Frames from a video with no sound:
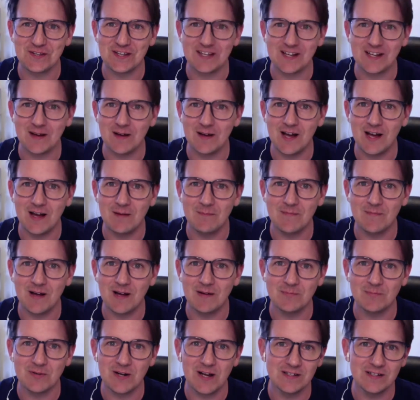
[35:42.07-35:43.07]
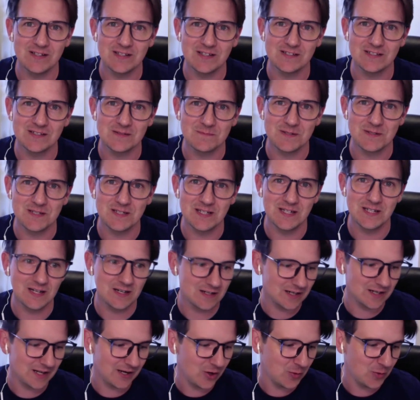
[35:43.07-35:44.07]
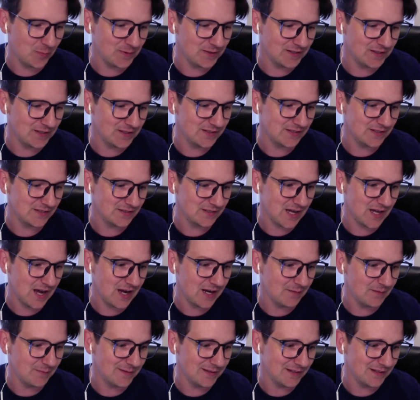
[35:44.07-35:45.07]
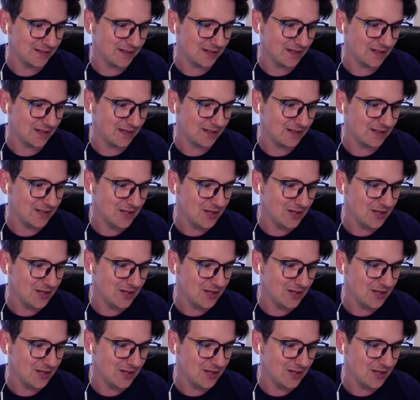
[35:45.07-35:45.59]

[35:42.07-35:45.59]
I'm proud to get to be here, and I hope in this time that